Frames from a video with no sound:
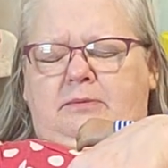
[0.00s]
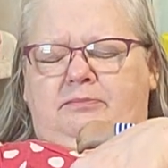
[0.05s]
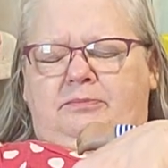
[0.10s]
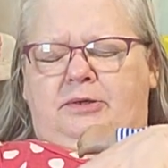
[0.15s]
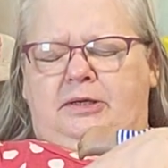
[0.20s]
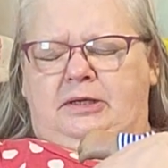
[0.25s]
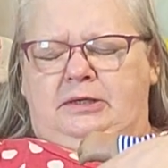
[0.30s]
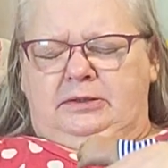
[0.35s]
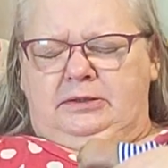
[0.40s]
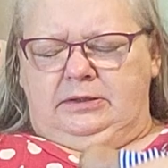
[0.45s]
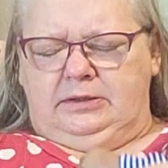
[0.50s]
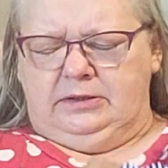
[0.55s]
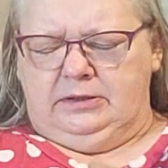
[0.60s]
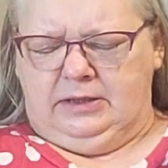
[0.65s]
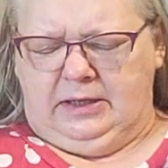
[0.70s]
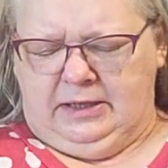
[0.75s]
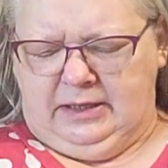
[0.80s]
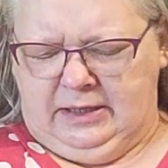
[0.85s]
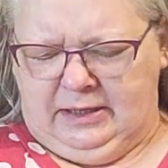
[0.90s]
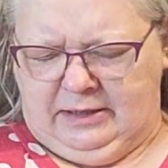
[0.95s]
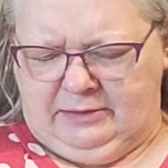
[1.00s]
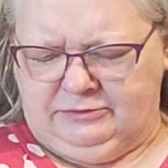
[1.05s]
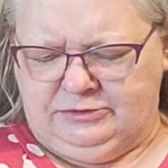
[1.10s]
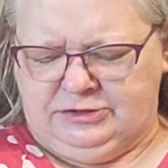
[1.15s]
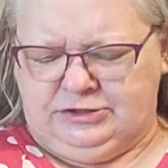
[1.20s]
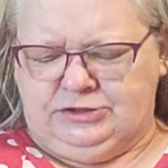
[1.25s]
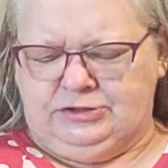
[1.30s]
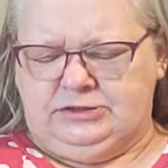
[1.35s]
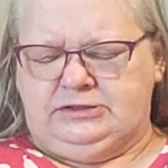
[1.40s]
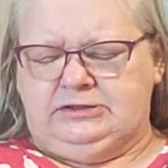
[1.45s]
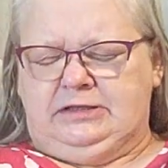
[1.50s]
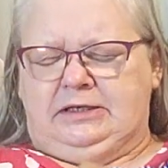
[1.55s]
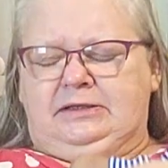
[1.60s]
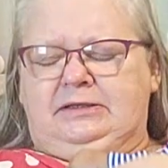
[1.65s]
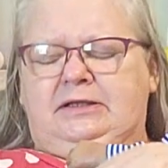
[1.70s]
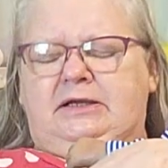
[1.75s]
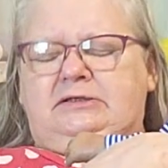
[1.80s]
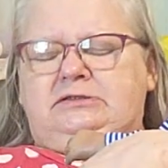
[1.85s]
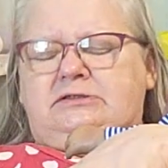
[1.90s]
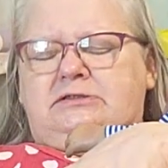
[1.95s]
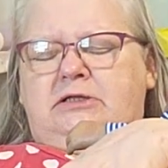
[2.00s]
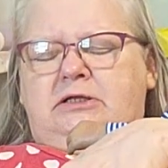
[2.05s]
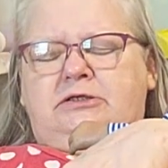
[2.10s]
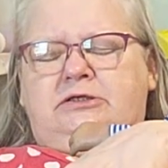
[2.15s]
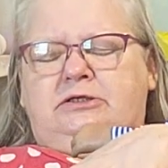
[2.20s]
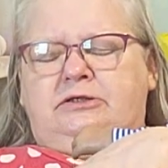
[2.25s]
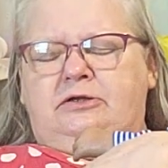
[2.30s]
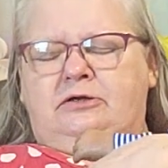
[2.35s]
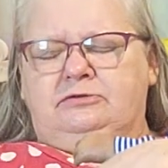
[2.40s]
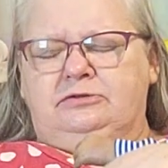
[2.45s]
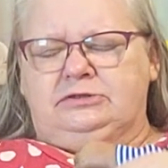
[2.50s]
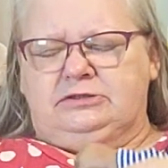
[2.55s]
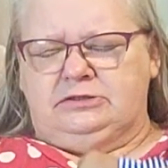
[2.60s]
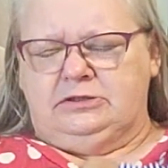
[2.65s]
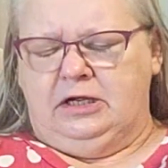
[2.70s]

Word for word: But I was just saying that to let you know it's